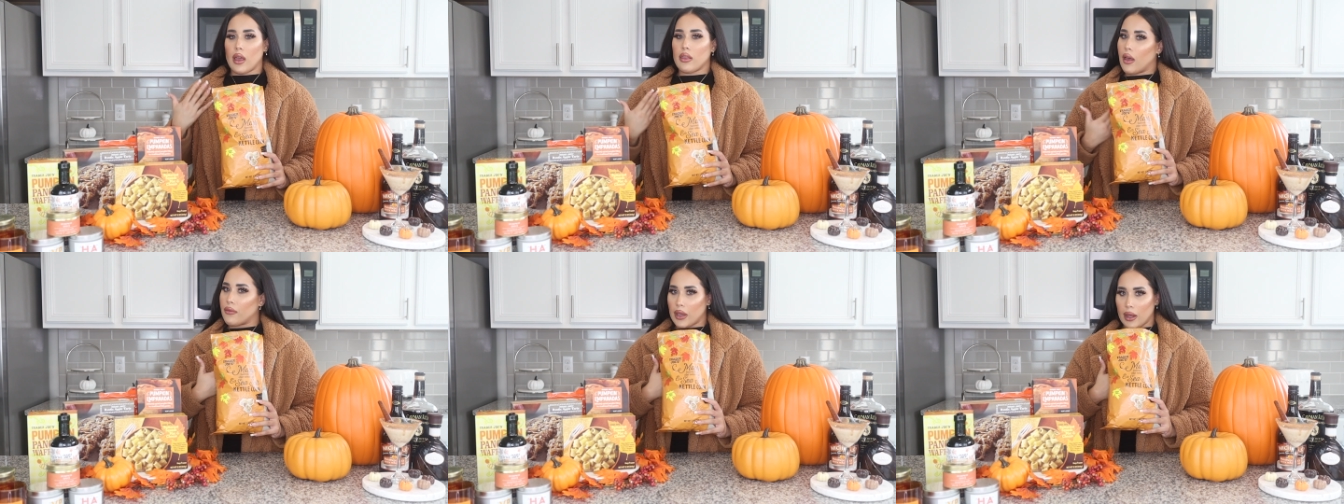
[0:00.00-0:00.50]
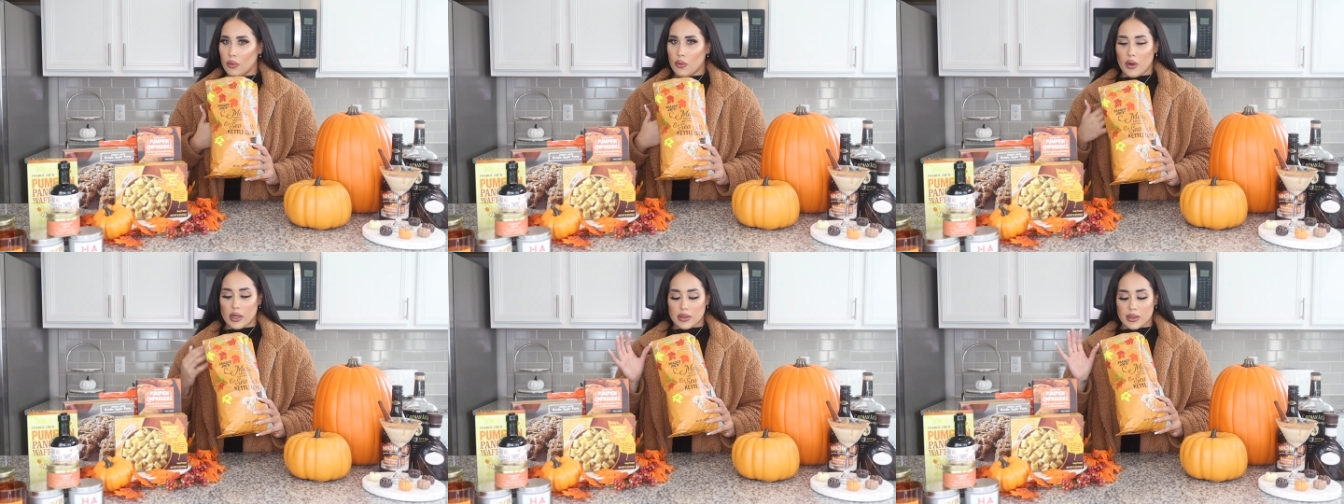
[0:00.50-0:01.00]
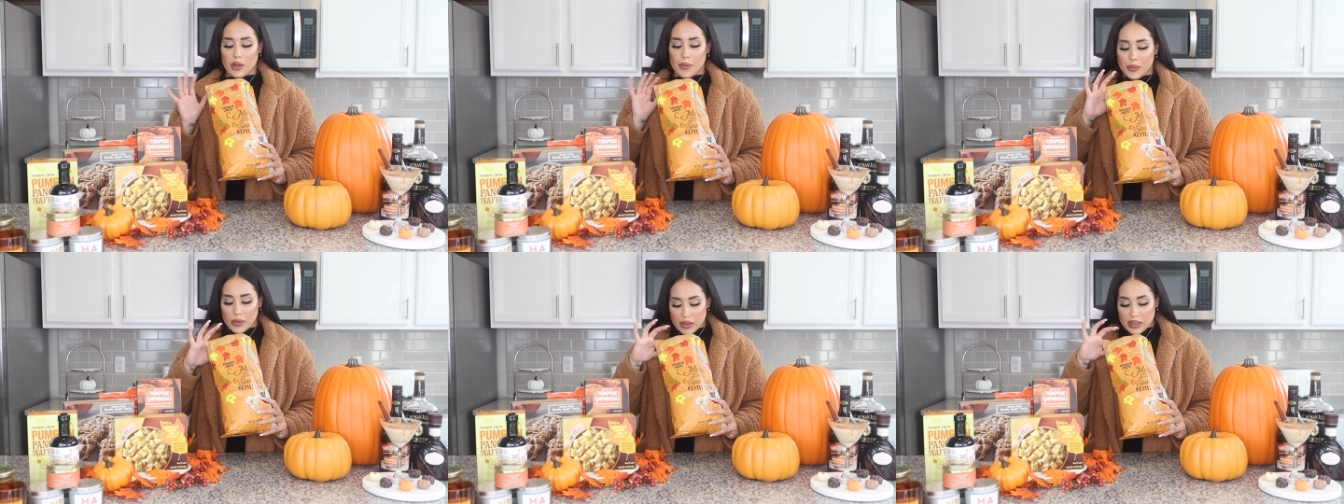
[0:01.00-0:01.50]
I love kettle corn. So
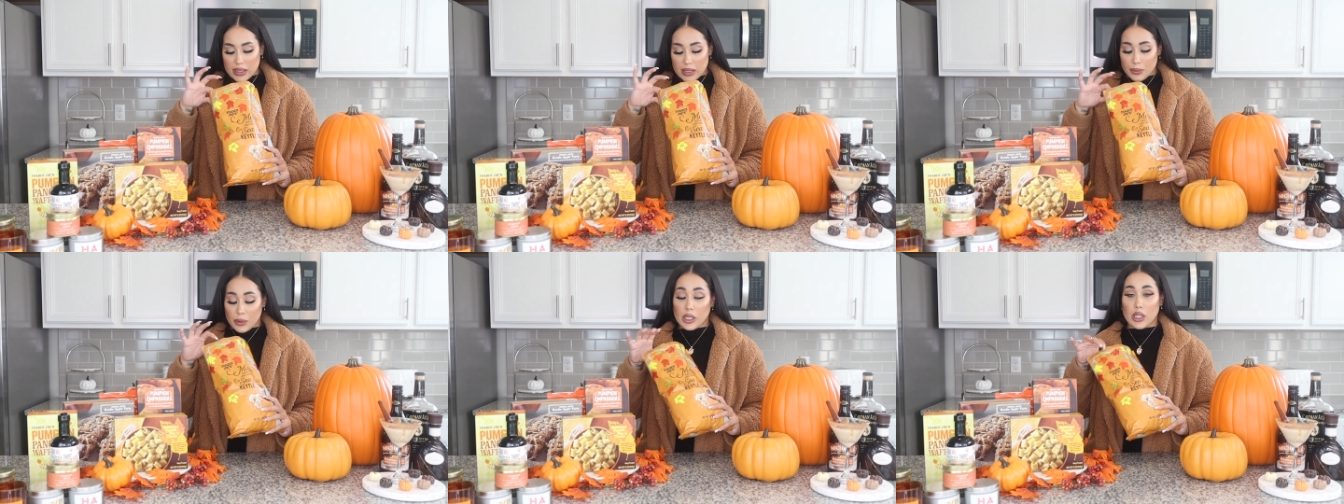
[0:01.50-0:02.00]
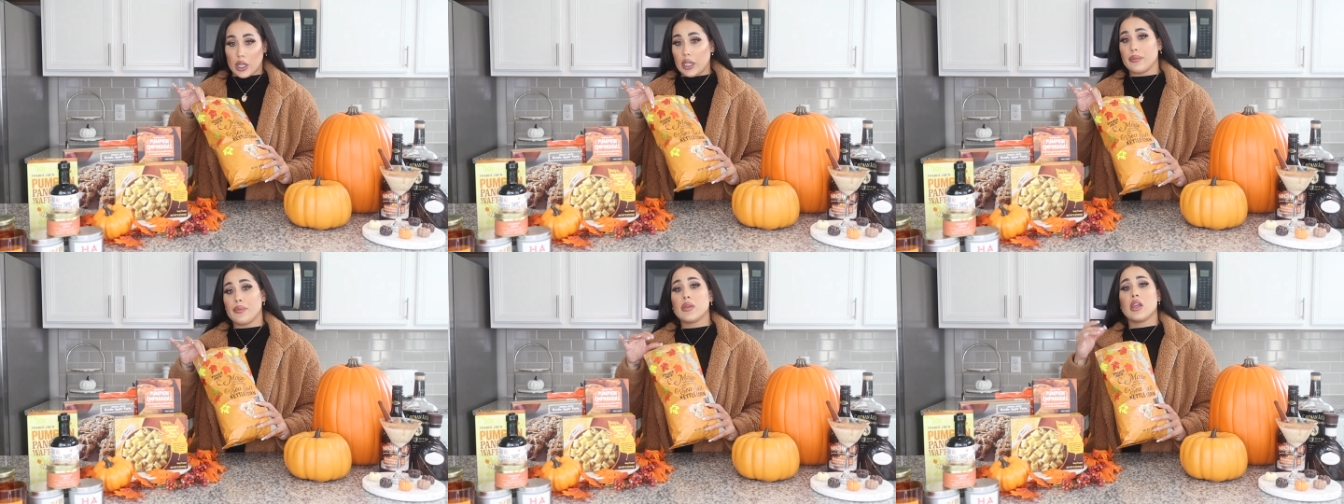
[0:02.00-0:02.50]
this is pretty good.